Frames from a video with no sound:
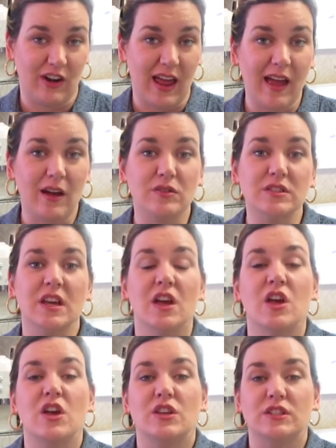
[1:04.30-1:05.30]
it out.
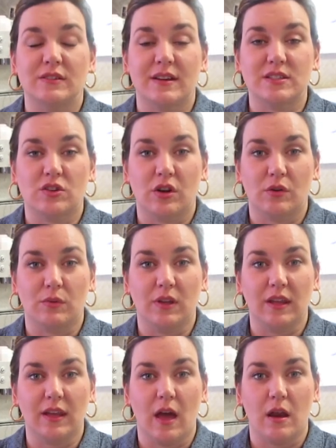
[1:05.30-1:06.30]
So I started
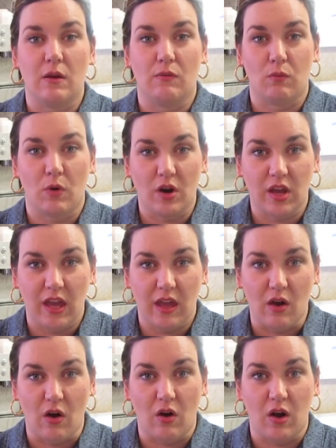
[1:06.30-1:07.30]
really kind of working
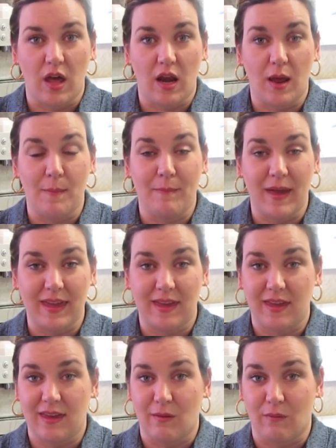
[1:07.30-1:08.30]
on
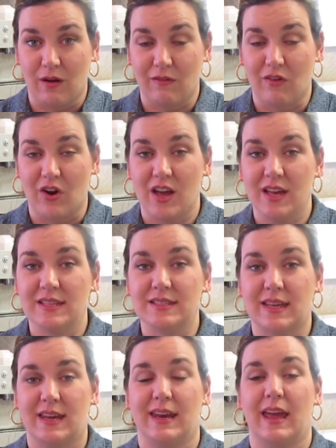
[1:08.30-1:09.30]
making it work for us.
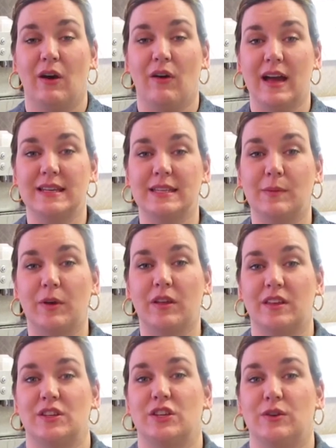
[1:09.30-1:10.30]
And now I
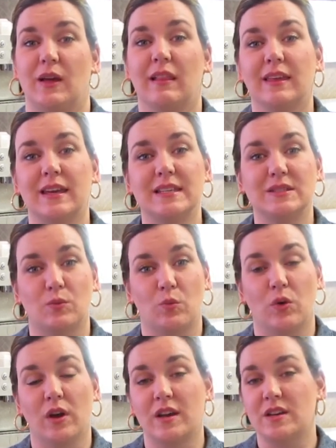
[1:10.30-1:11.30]
typically do at least
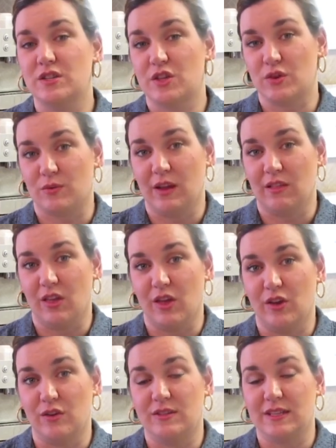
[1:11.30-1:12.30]
1 to 3
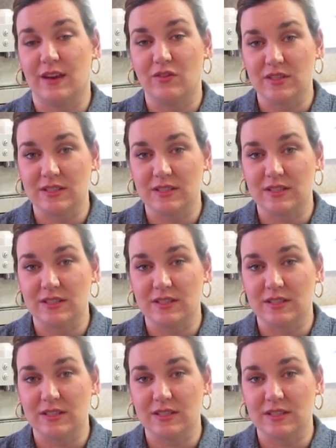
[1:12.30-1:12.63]
loads every